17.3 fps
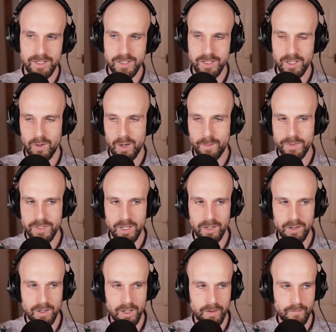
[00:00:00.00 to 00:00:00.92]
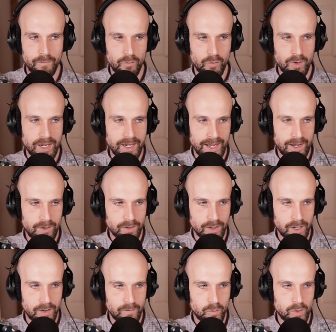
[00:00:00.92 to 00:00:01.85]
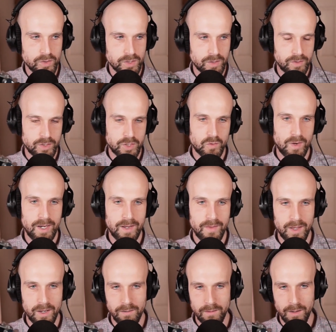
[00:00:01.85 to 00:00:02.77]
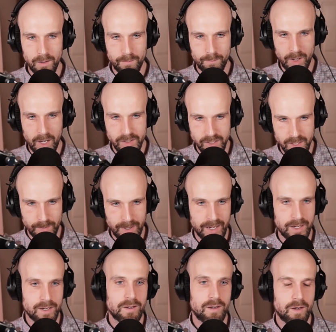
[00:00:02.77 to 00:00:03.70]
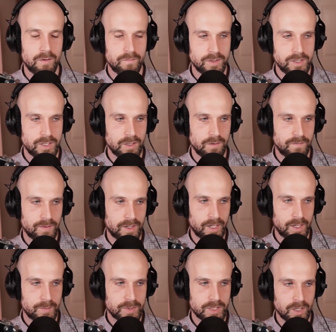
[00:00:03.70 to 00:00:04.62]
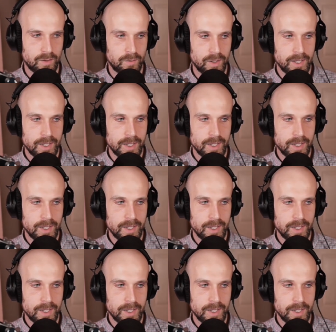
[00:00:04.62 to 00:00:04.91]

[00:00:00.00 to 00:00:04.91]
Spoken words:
So I'm just going to kind of read out kind of what's on the screen and then I'll pass it back over to you, Philip. So